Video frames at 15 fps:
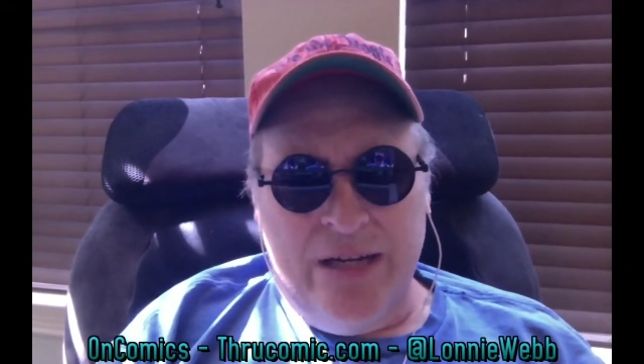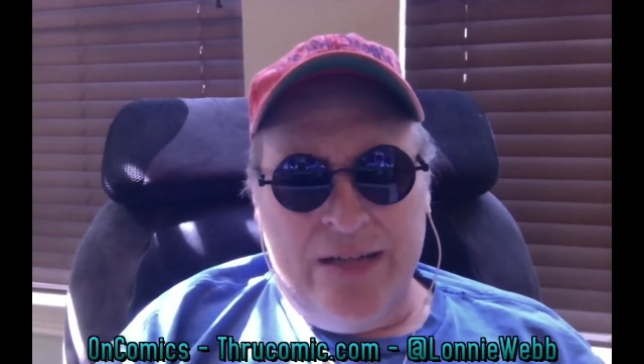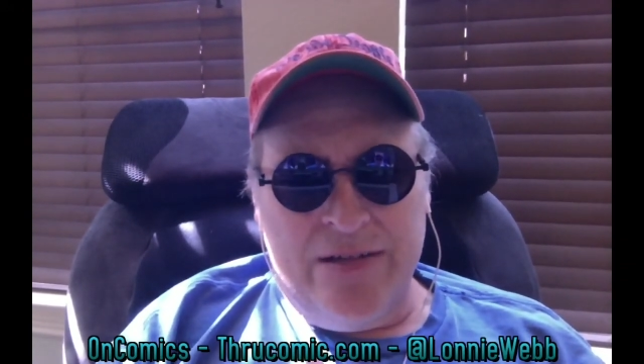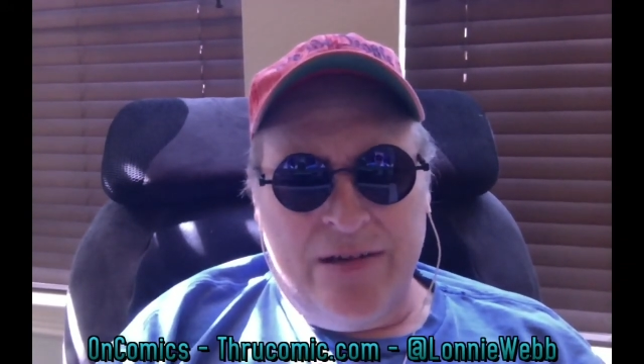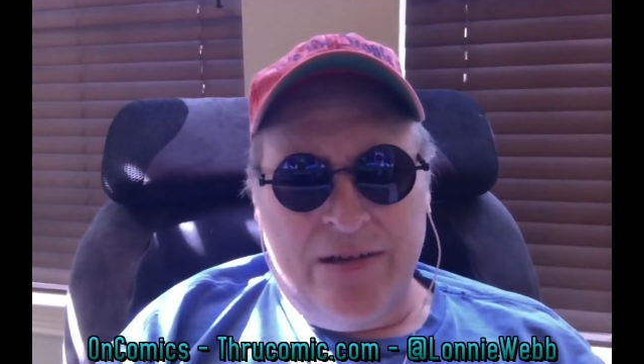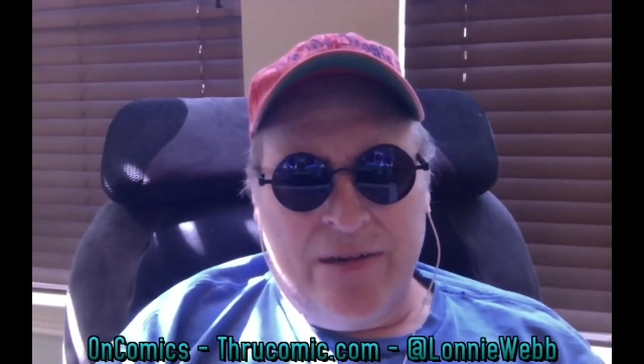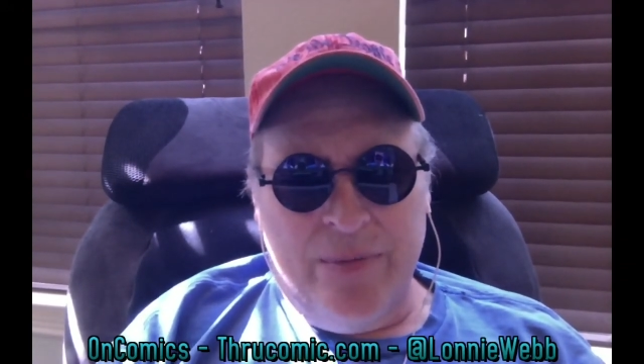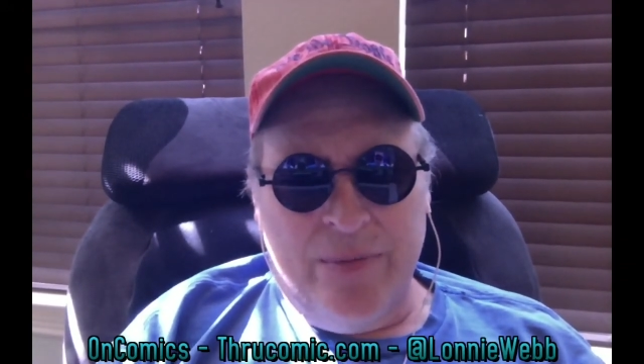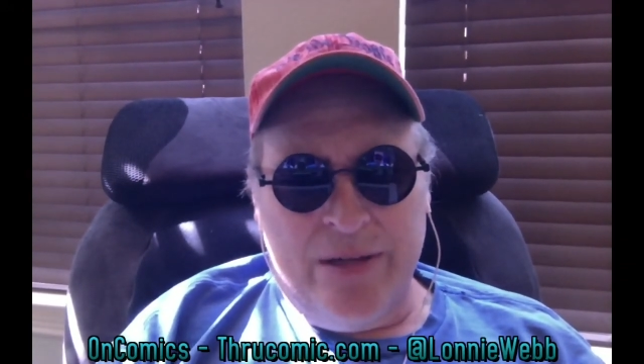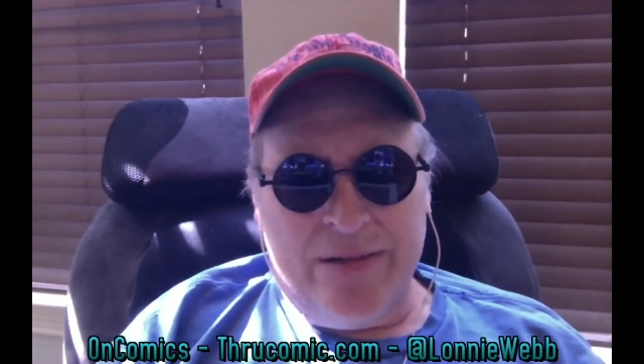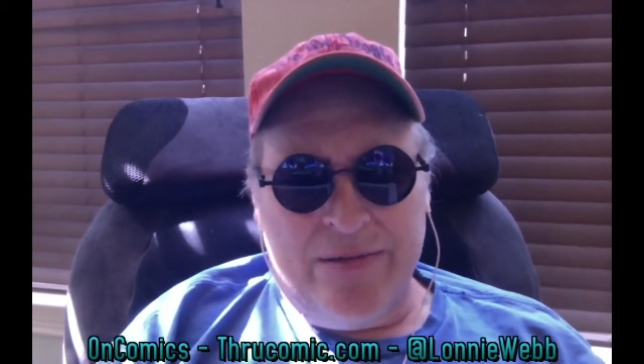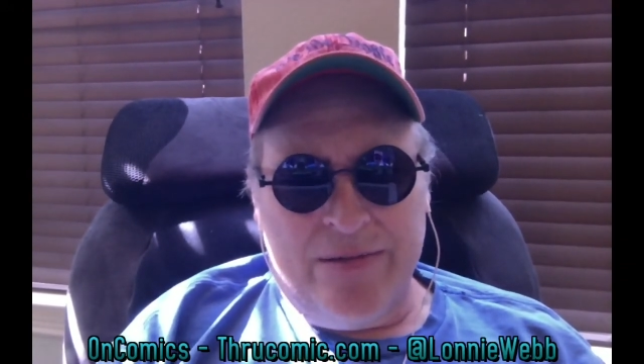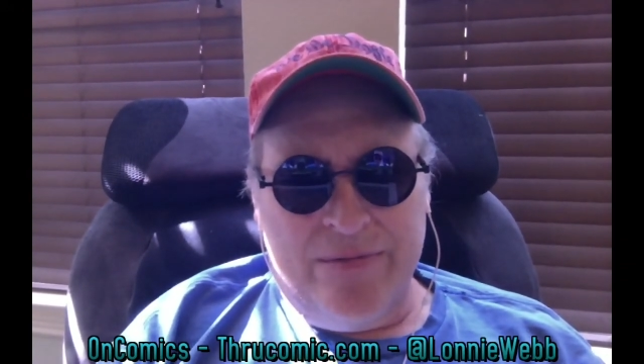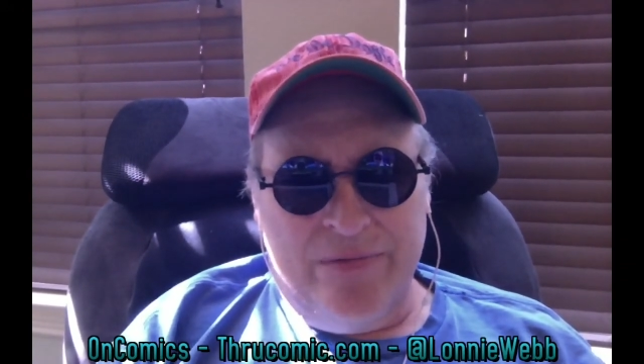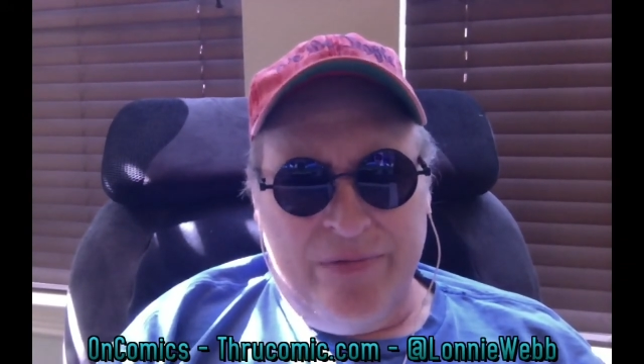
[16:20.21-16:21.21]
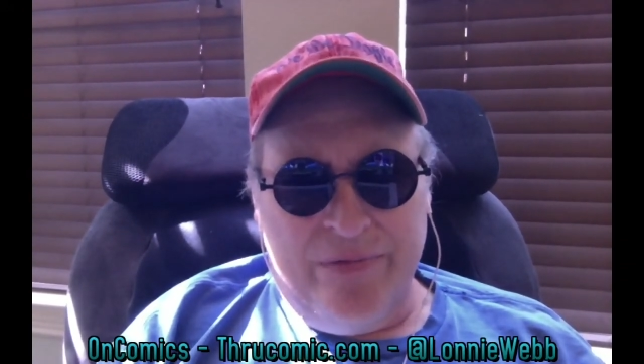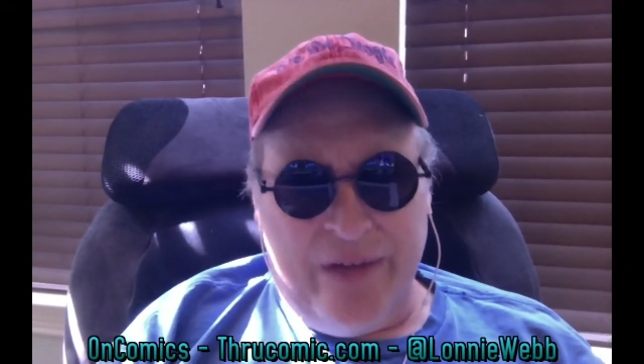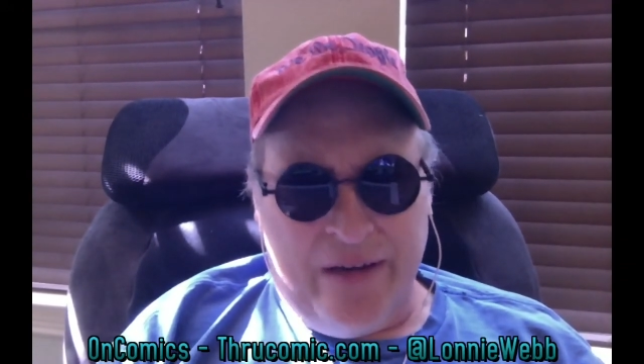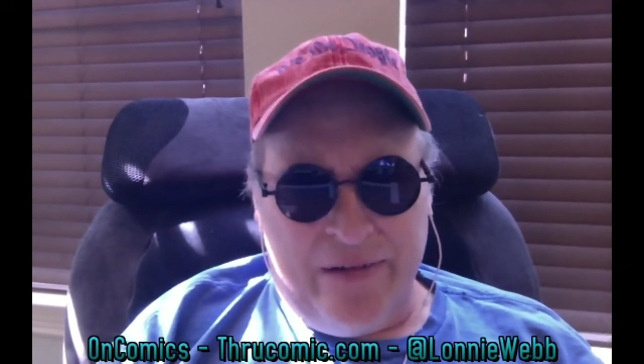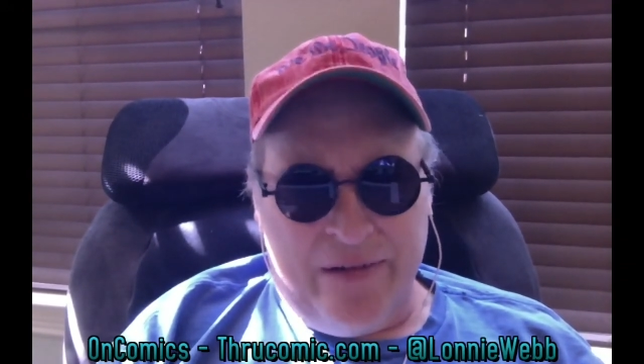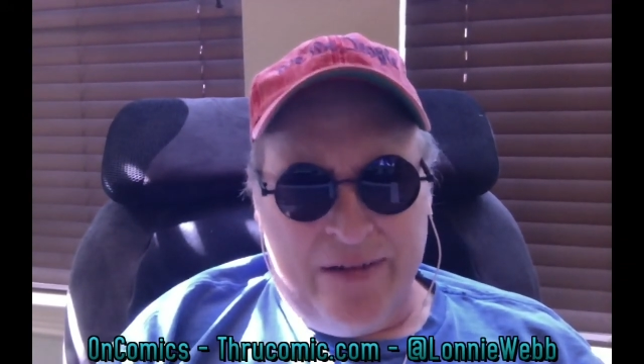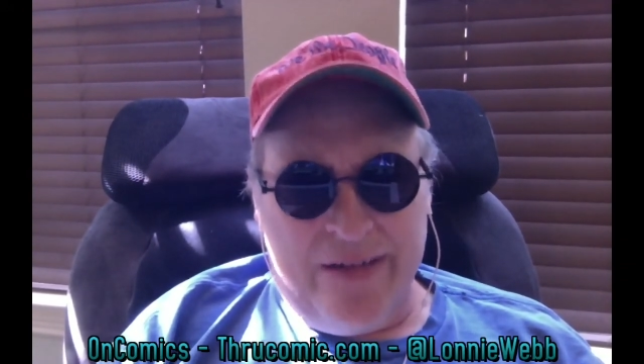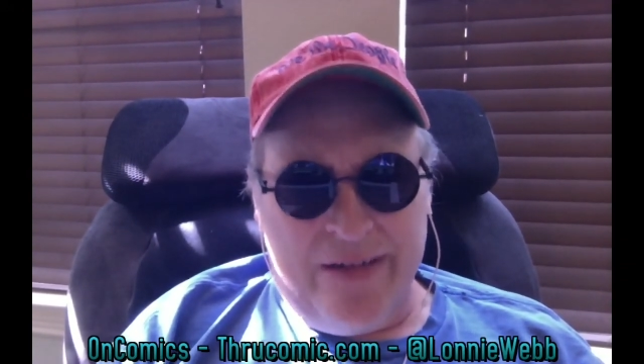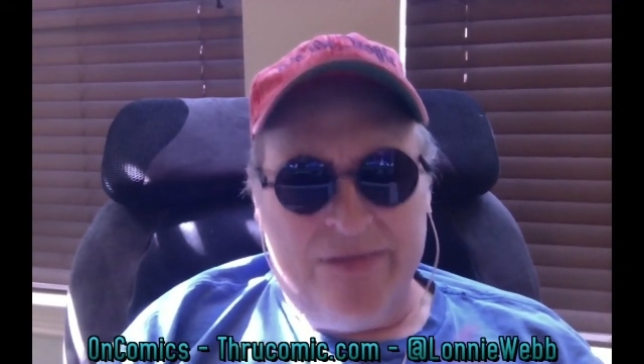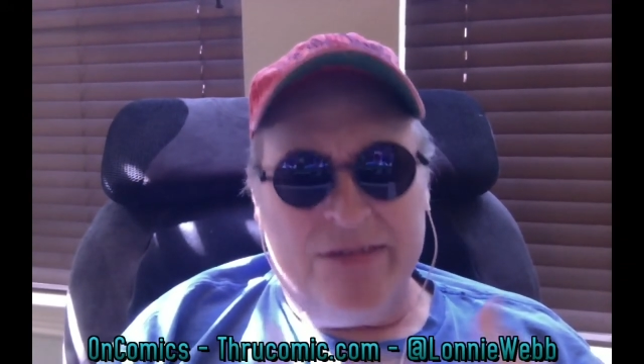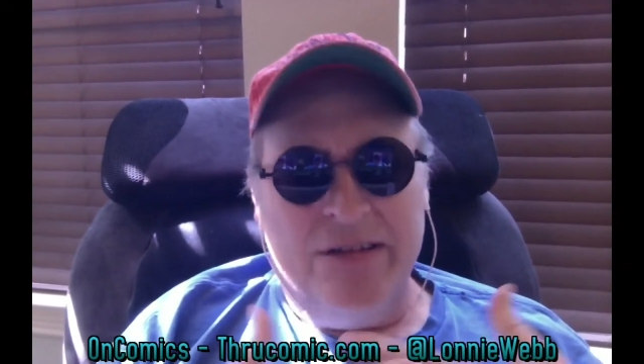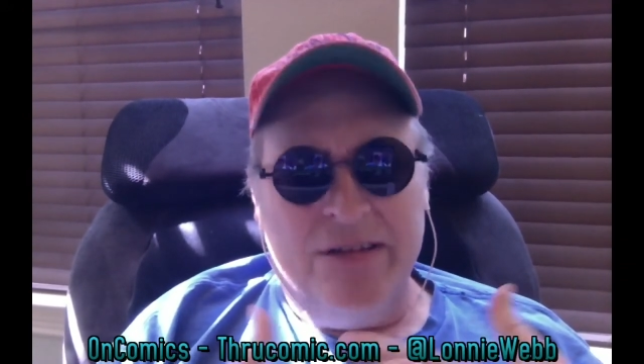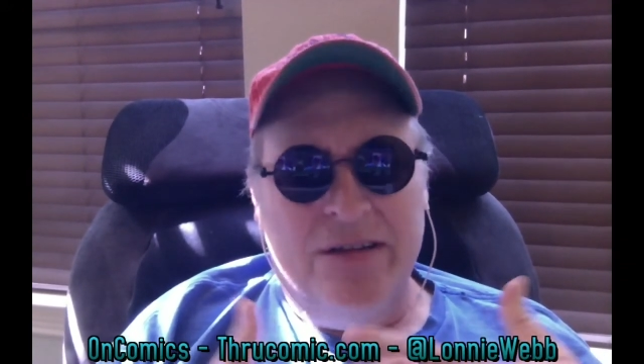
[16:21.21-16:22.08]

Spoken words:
talk about failings,